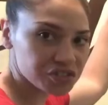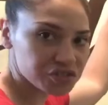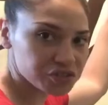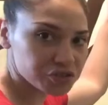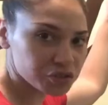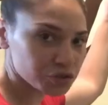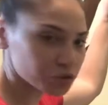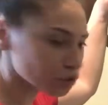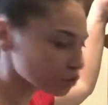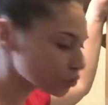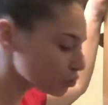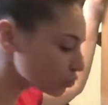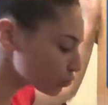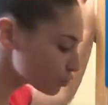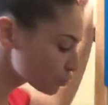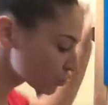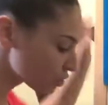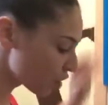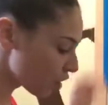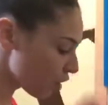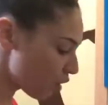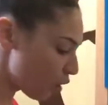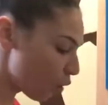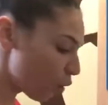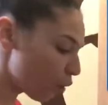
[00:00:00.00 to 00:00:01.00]
to use.
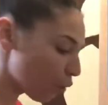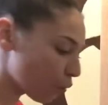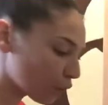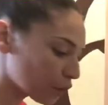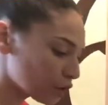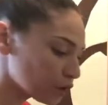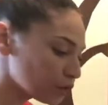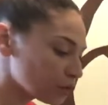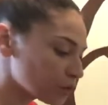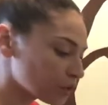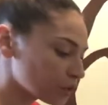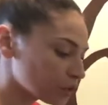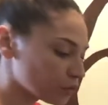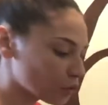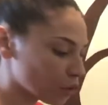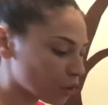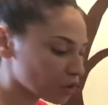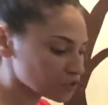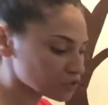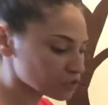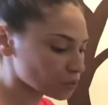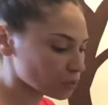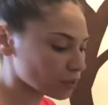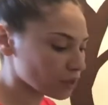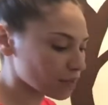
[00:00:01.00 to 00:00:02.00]
Or you can
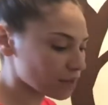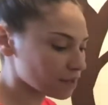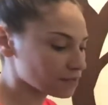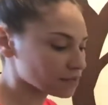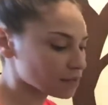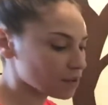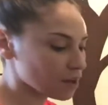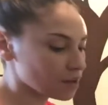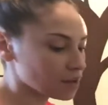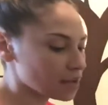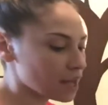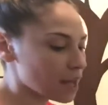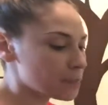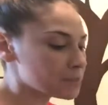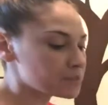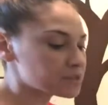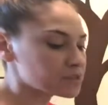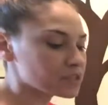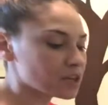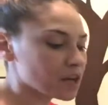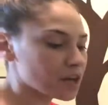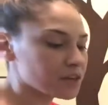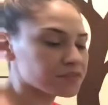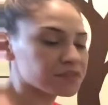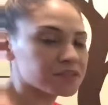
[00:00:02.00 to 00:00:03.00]
also get on
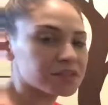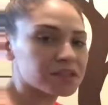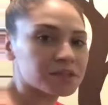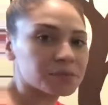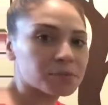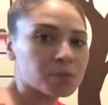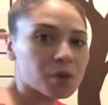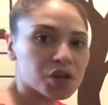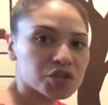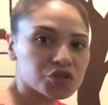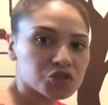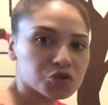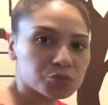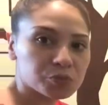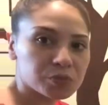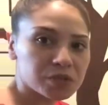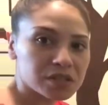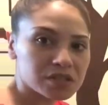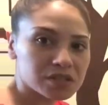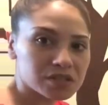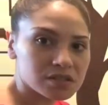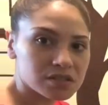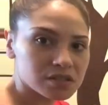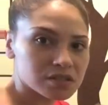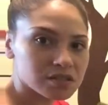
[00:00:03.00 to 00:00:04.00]
Amazon the puzzle
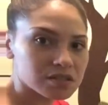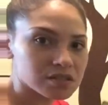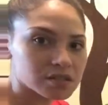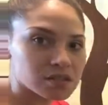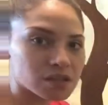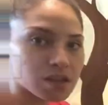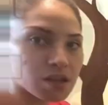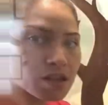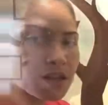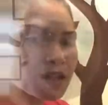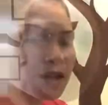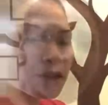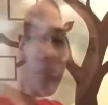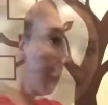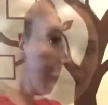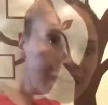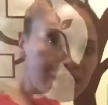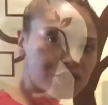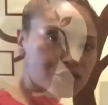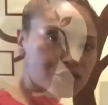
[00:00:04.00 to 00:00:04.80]
pieces. So what I